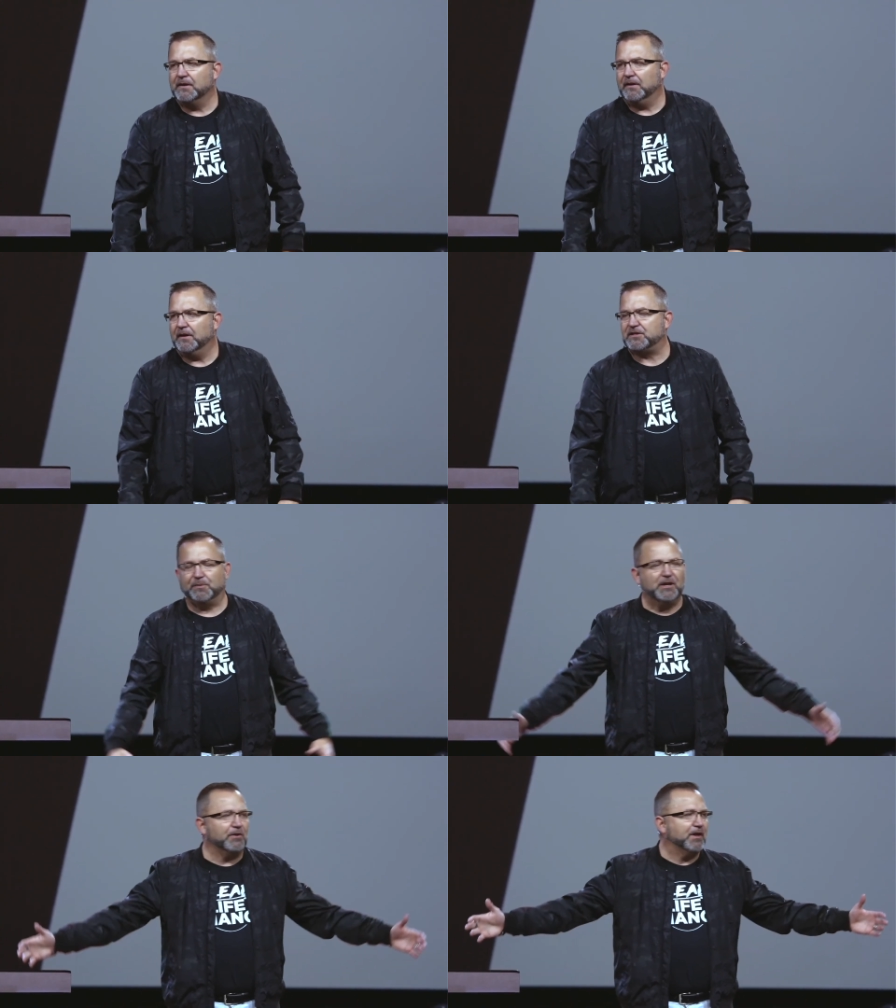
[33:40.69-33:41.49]
And so
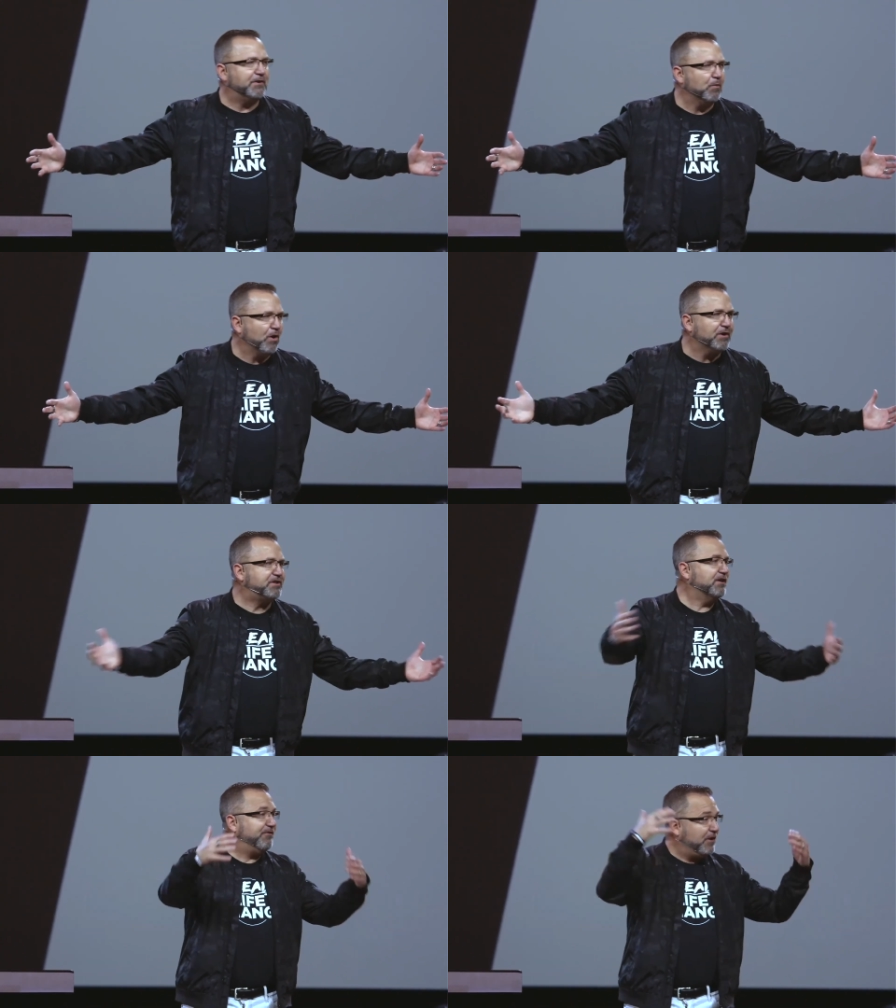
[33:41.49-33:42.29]
we know that the world's
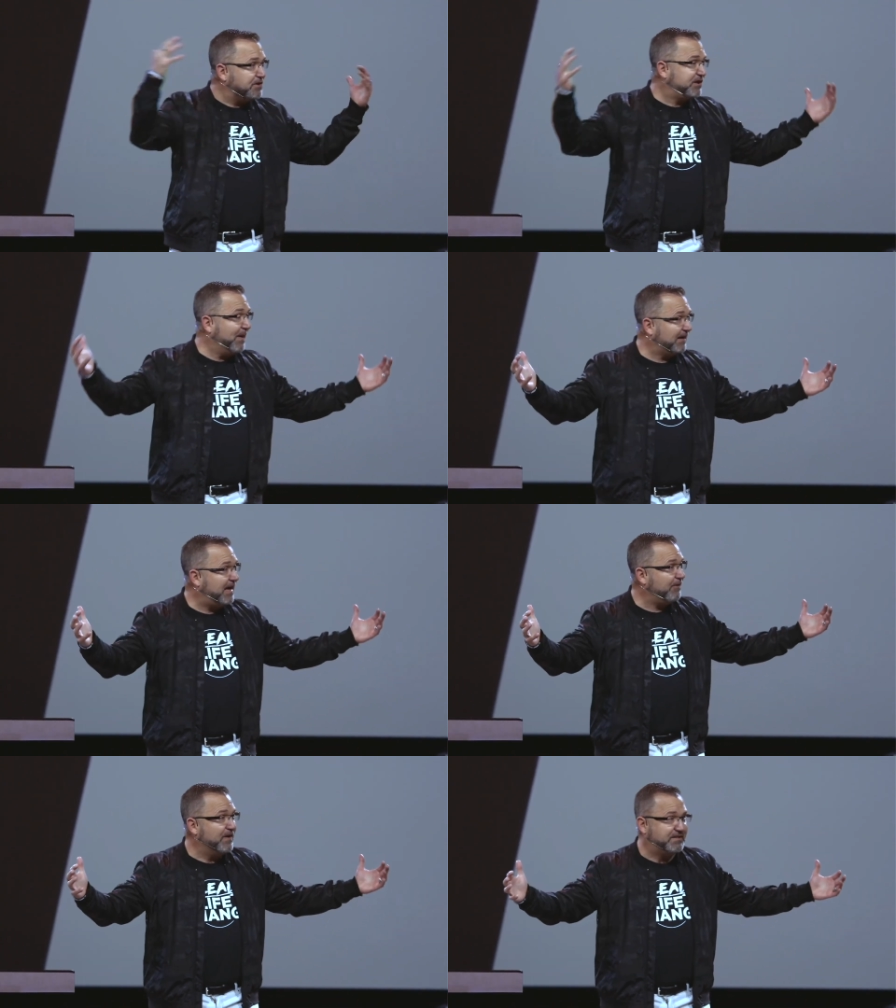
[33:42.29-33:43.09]
confused about
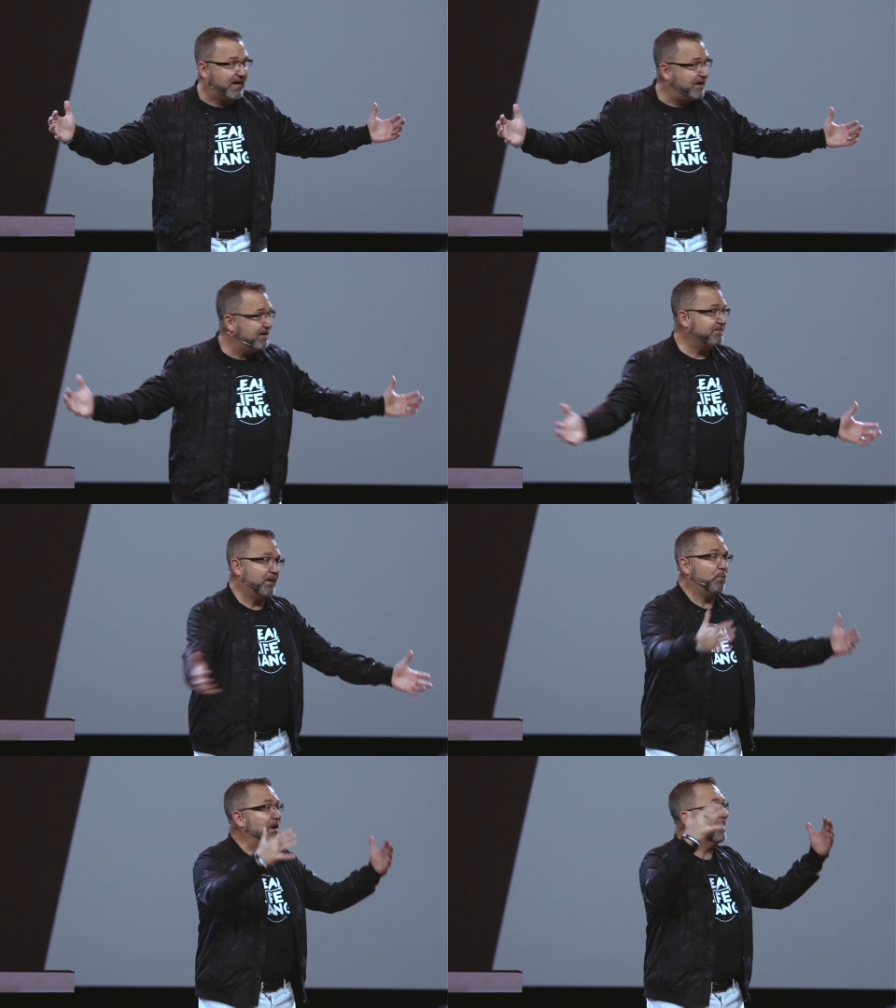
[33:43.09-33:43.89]
love. We say,
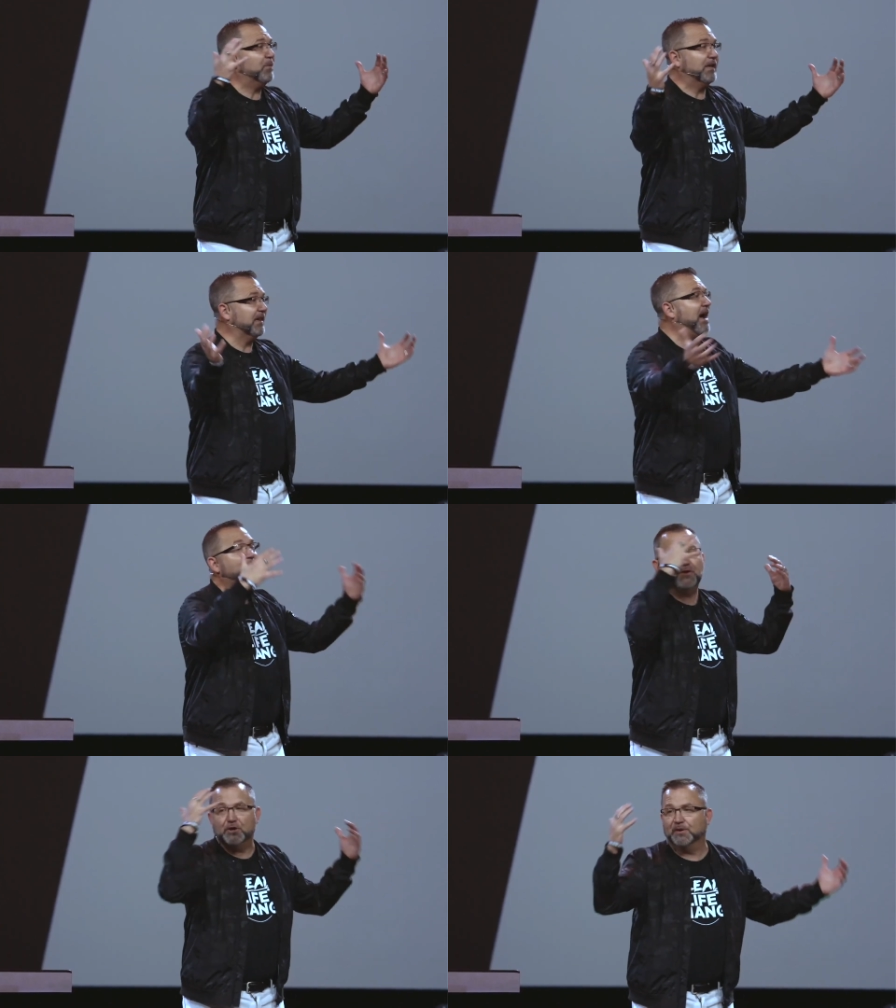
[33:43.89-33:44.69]
we, we
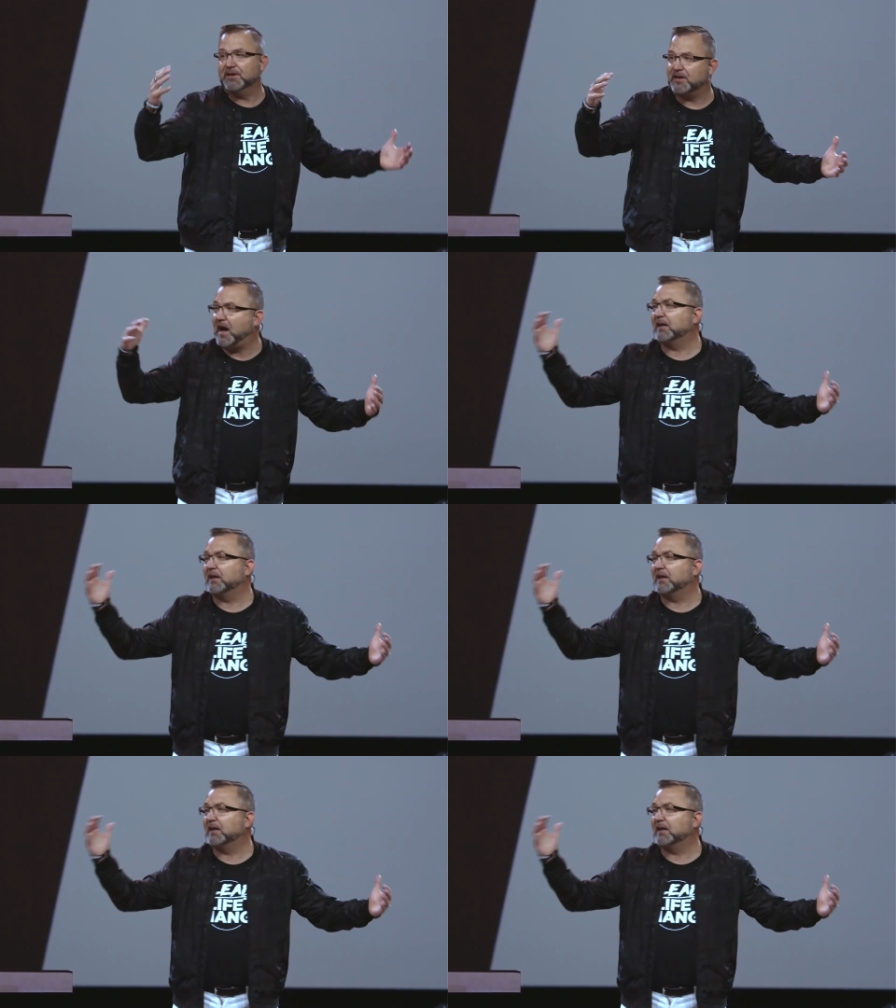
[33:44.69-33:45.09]
love you and God